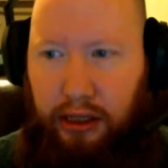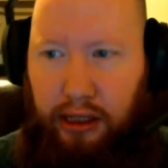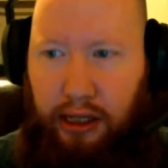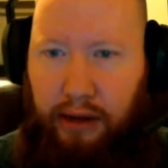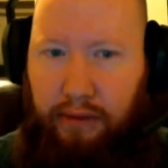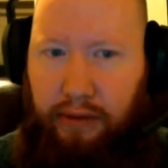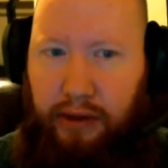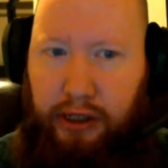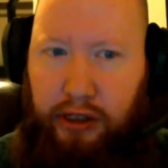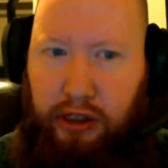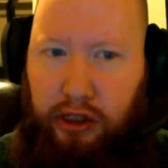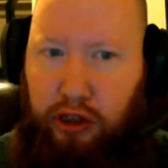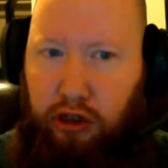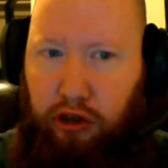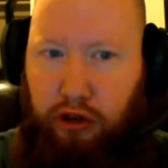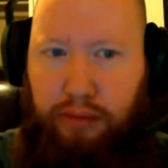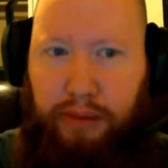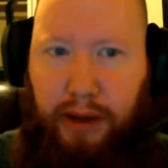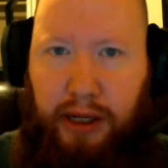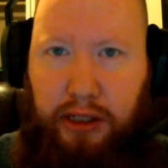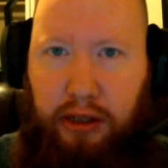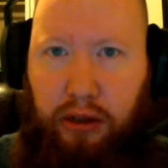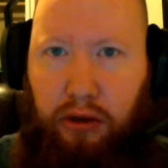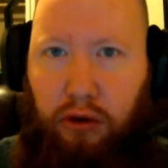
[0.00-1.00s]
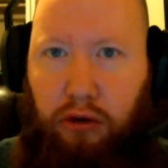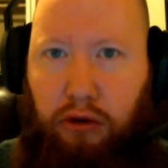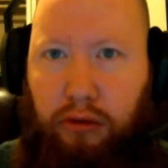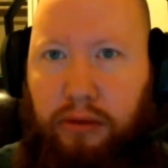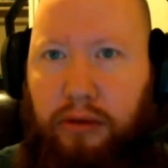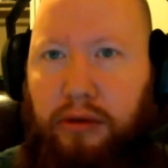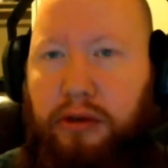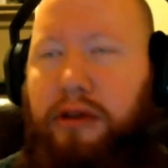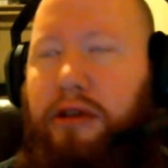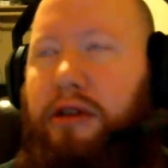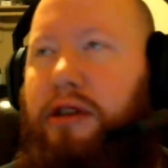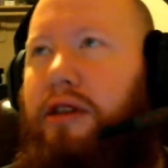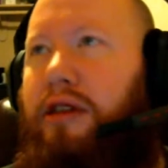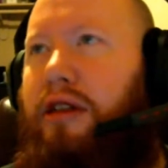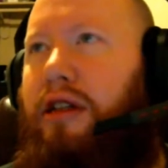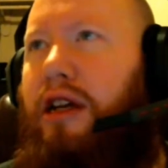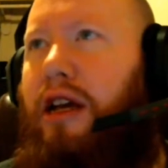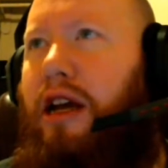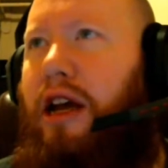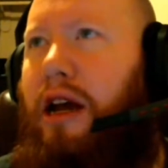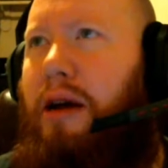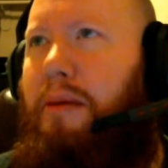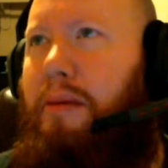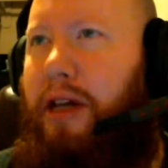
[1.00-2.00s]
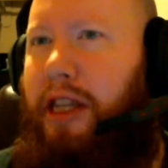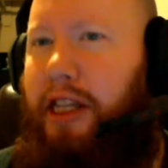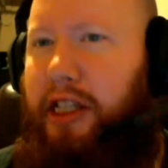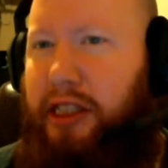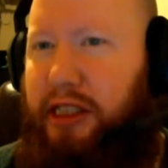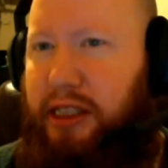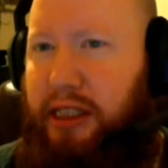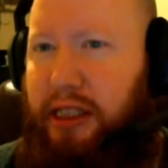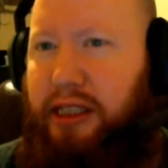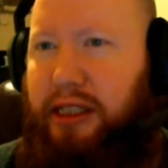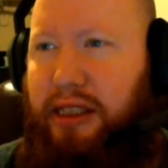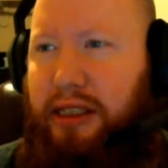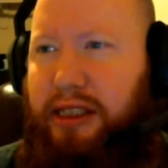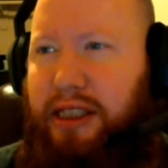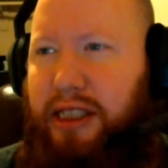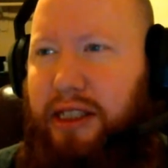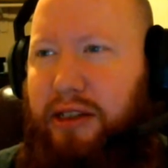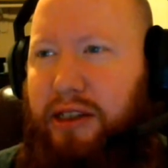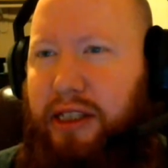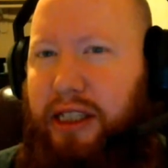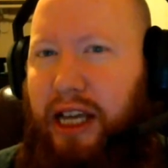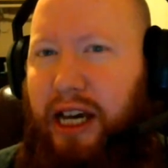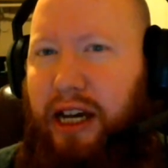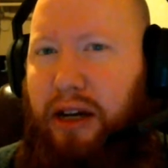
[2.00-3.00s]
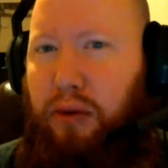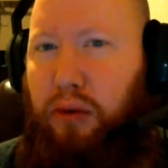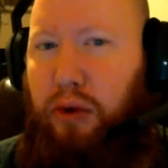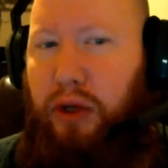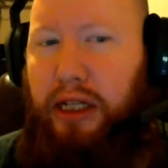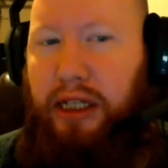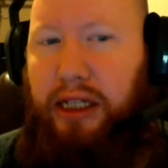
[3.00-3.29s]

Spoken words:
everything just goes back to normal. But there's seriously that